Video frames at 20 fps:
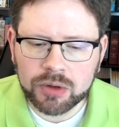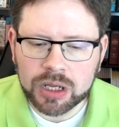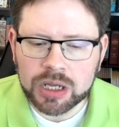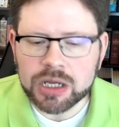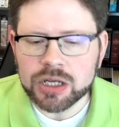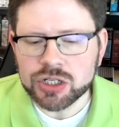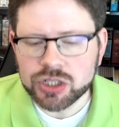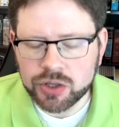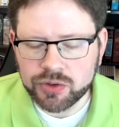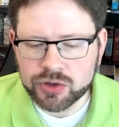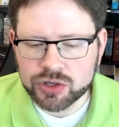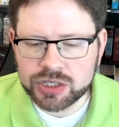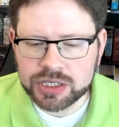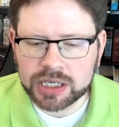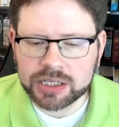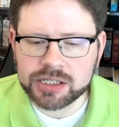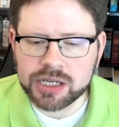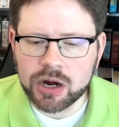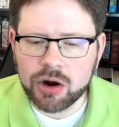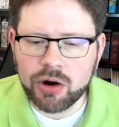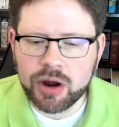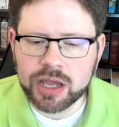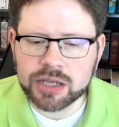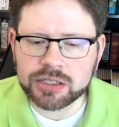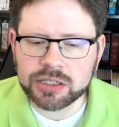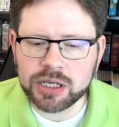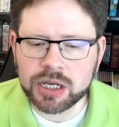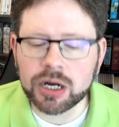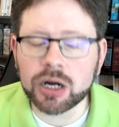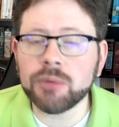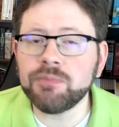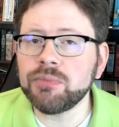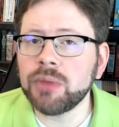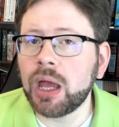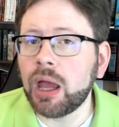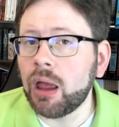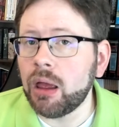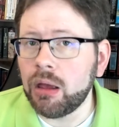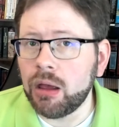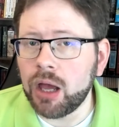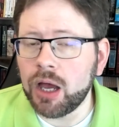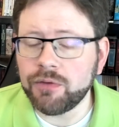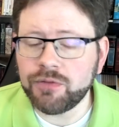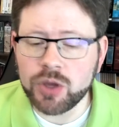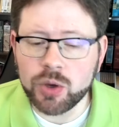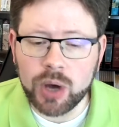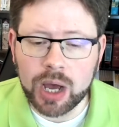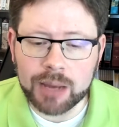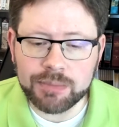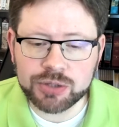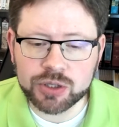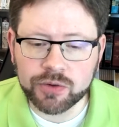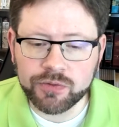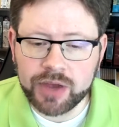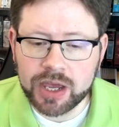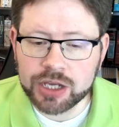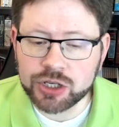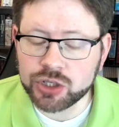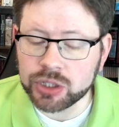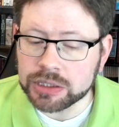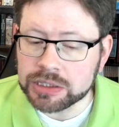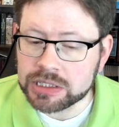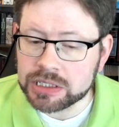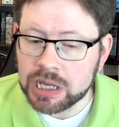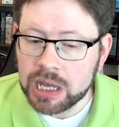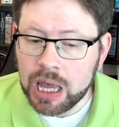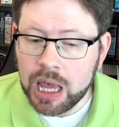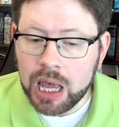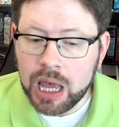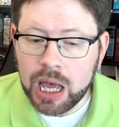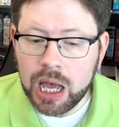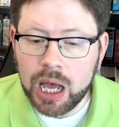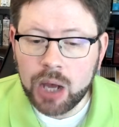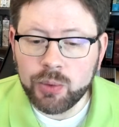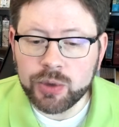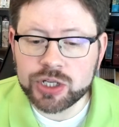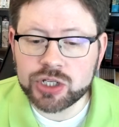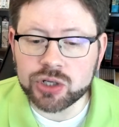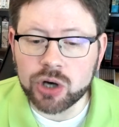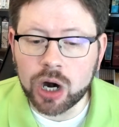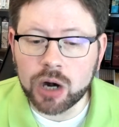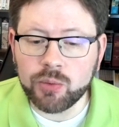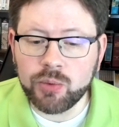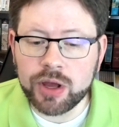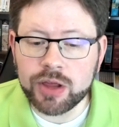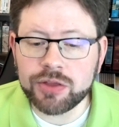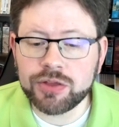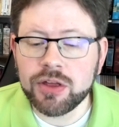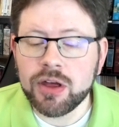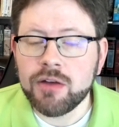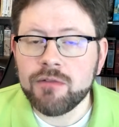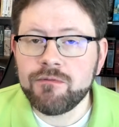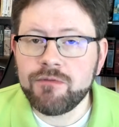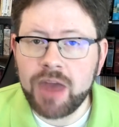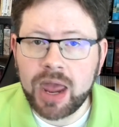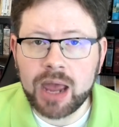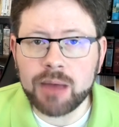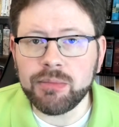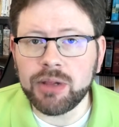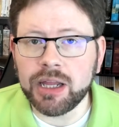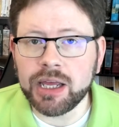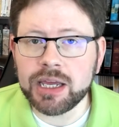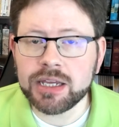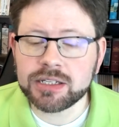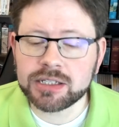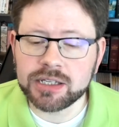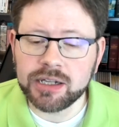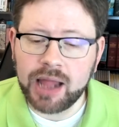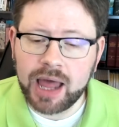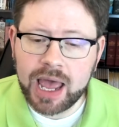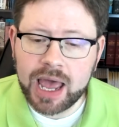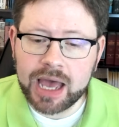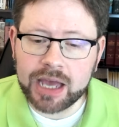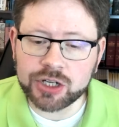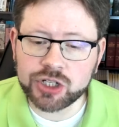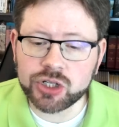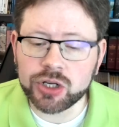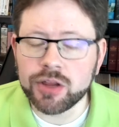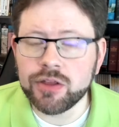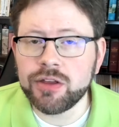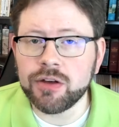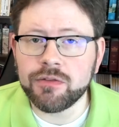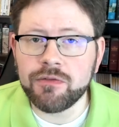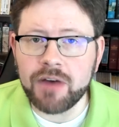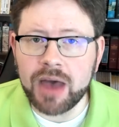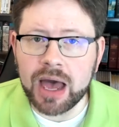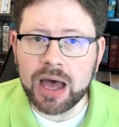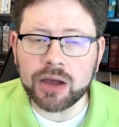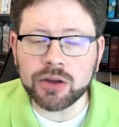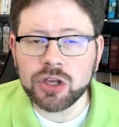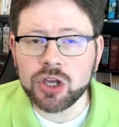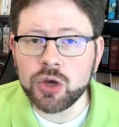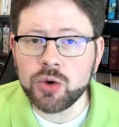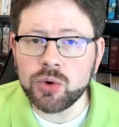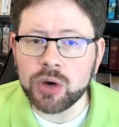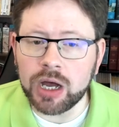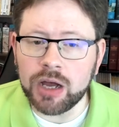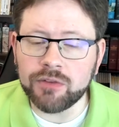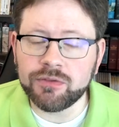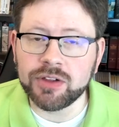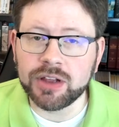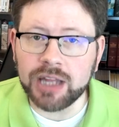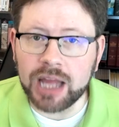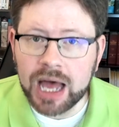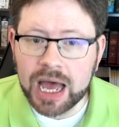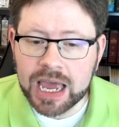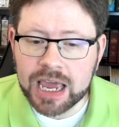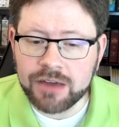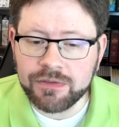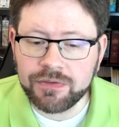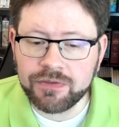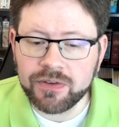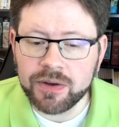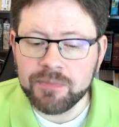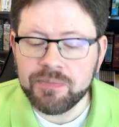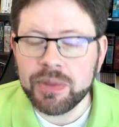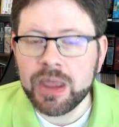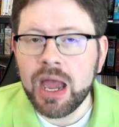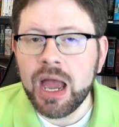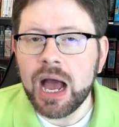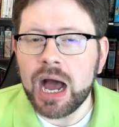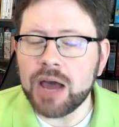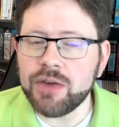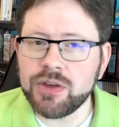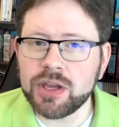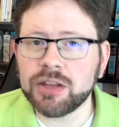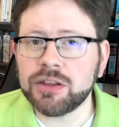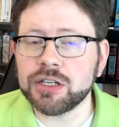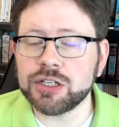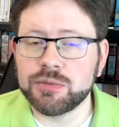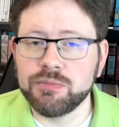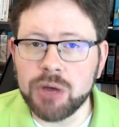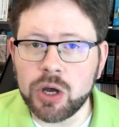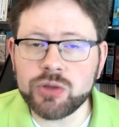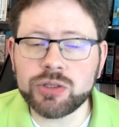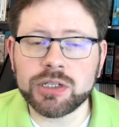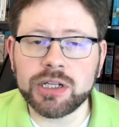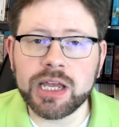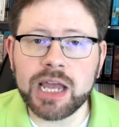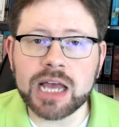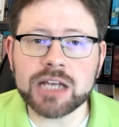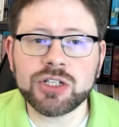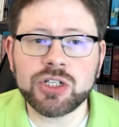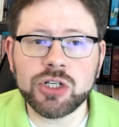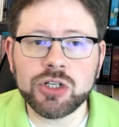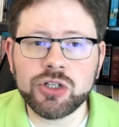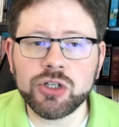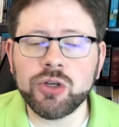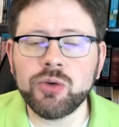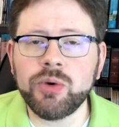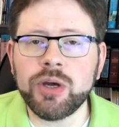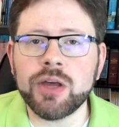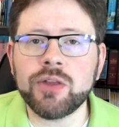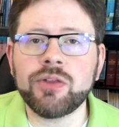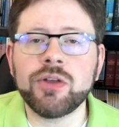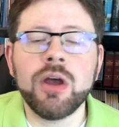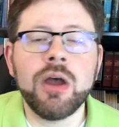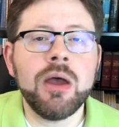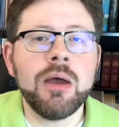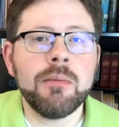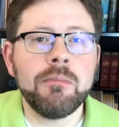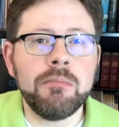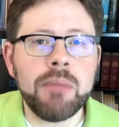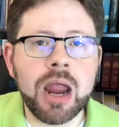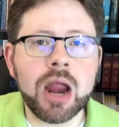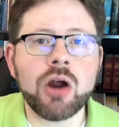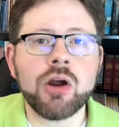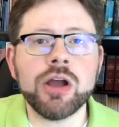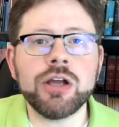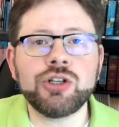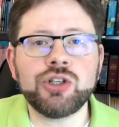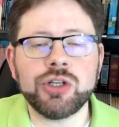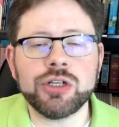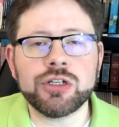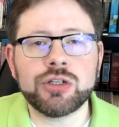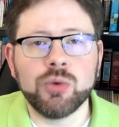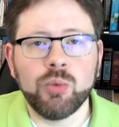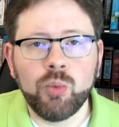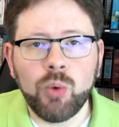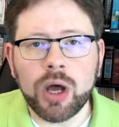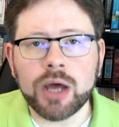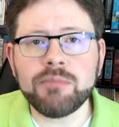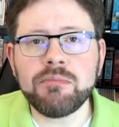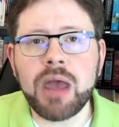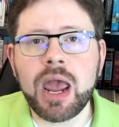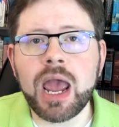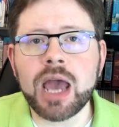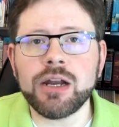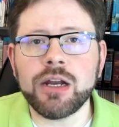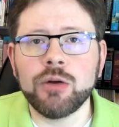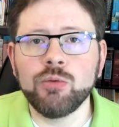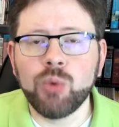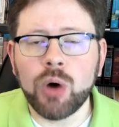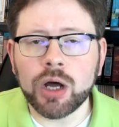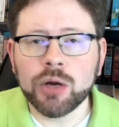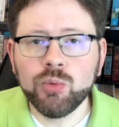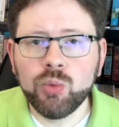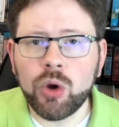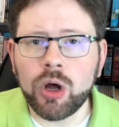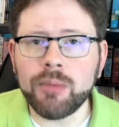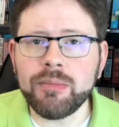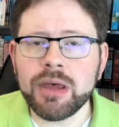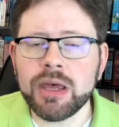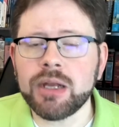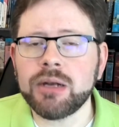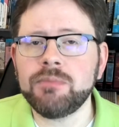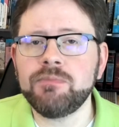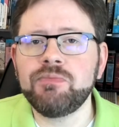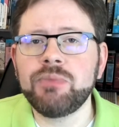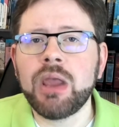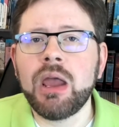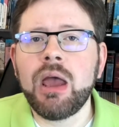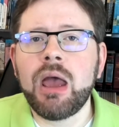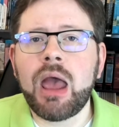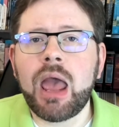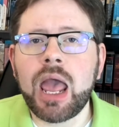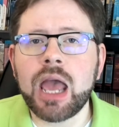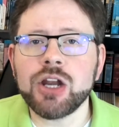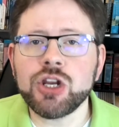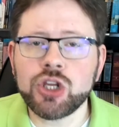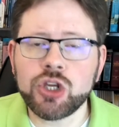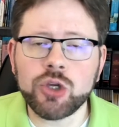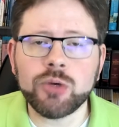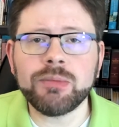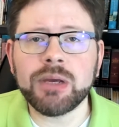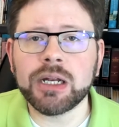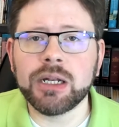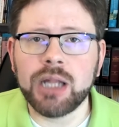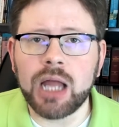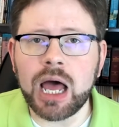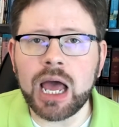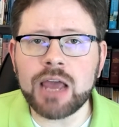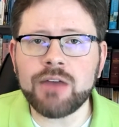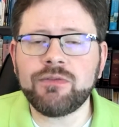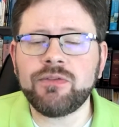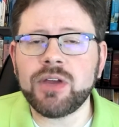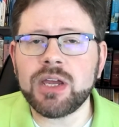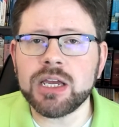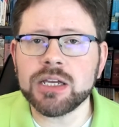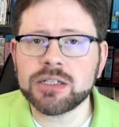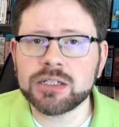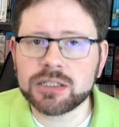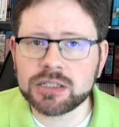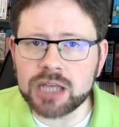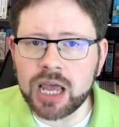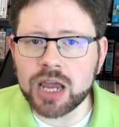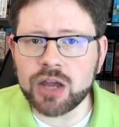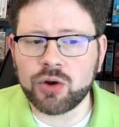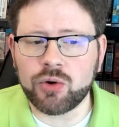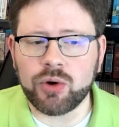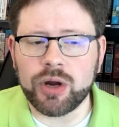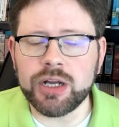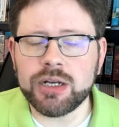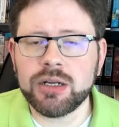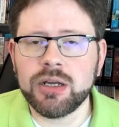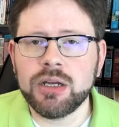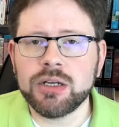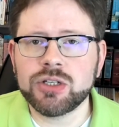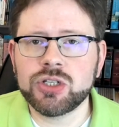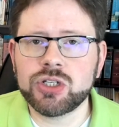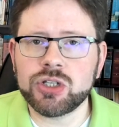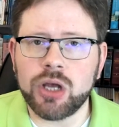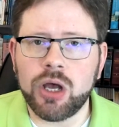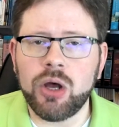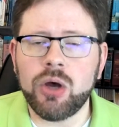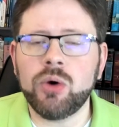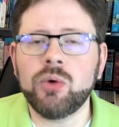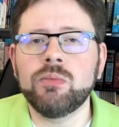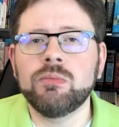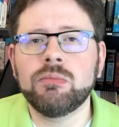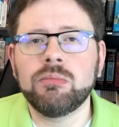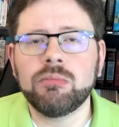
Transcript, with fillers: So there's six areas here, a few observations. Uh, we start with family slash the value of life. I think this mostly has to do with marriage is one man and one woman, and human life is sacred. So